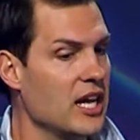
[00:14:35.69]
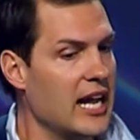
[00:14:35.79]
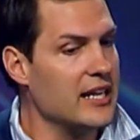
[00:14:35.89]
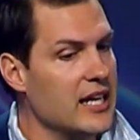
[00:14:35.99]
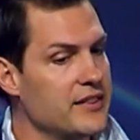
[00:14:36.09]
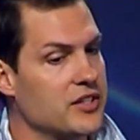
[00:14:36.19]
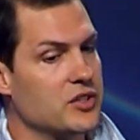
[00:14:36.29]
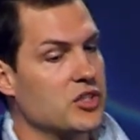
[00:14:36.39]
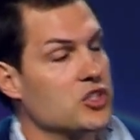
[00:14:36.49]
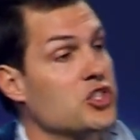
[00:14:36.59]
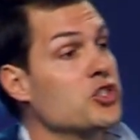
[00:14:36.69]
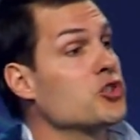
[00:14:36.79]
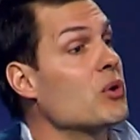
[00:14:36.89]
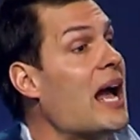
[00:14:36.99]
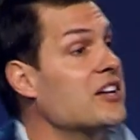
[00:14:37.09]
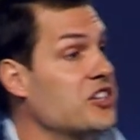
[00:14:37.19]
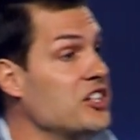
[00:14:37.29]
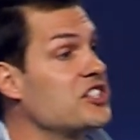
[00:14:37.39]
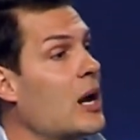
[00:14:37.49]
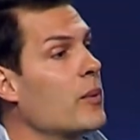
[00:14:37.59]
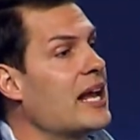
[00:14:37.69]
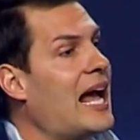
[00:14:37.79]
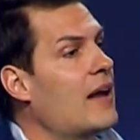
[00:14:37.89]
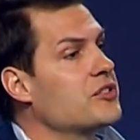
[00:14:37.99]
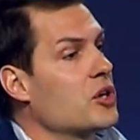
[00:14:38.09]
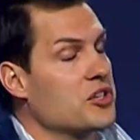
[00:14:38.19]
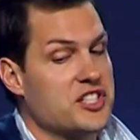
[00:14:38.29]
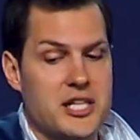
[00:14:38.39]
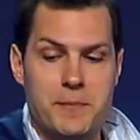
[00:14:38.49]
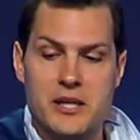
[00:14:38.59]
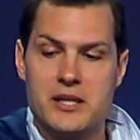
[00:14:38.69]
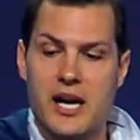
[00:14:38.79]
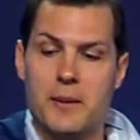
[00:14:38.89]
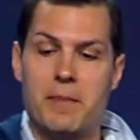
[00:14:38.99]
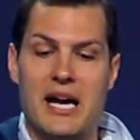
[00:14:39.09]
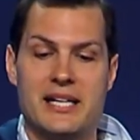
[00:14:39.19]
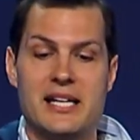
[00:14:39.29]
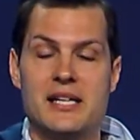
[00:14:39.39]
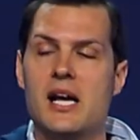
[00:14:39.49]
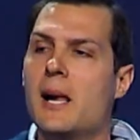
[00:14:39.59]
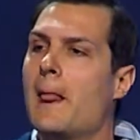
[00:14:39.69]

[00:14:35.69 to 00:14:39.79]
And, and the distractions that we have start seeping kind of back in.